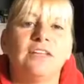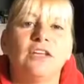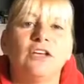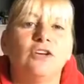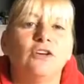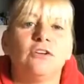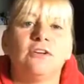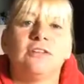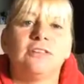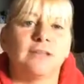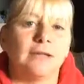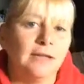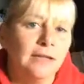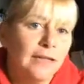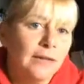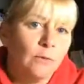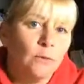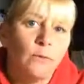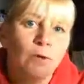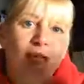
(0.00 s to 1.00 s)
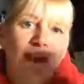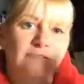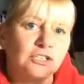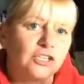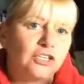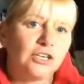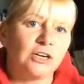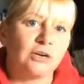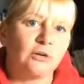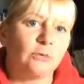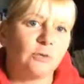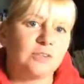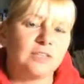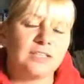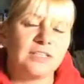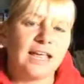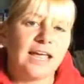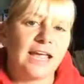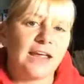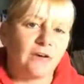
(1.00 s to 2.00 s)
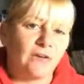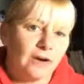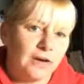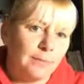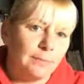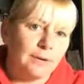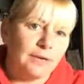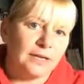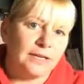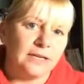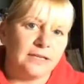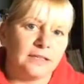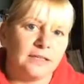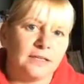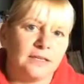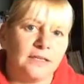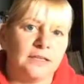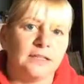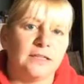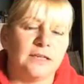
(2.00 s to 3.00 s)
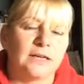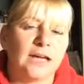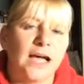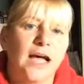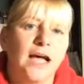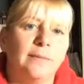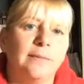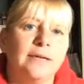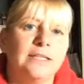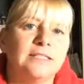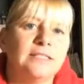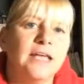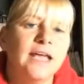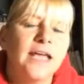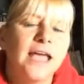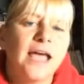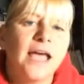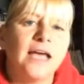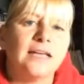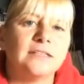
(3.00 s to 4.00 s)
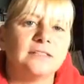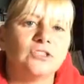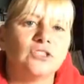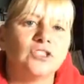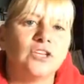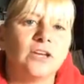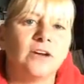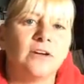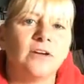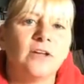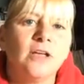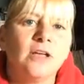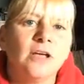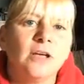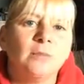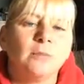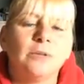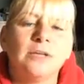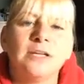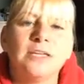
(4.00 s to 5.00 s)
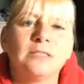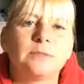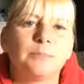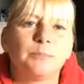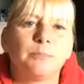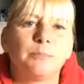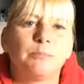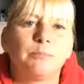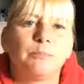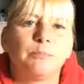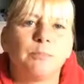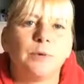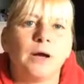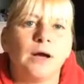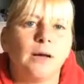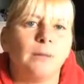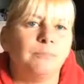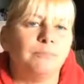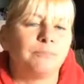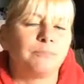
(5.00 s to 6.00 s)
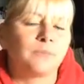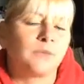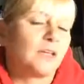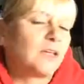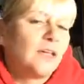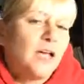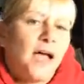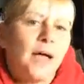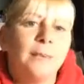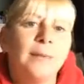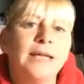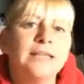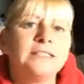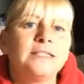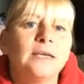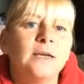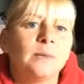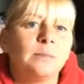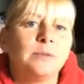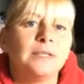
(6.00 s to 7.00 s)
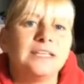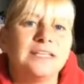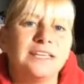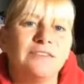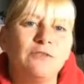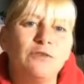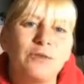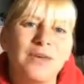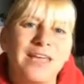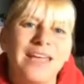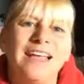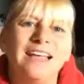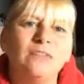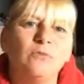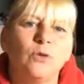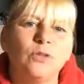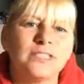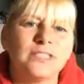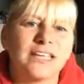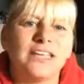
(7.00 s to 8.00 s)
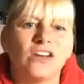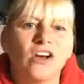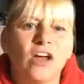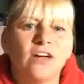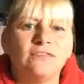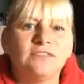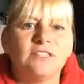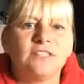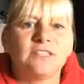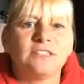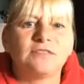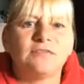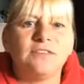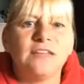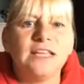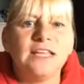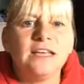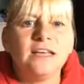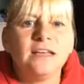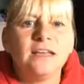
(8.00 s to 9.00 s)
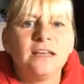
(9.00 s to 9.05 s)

good that we haven't shared with today, or anybody in the in the comments hasn't shared, please um, comment. Please, if you can, once I get off this feed,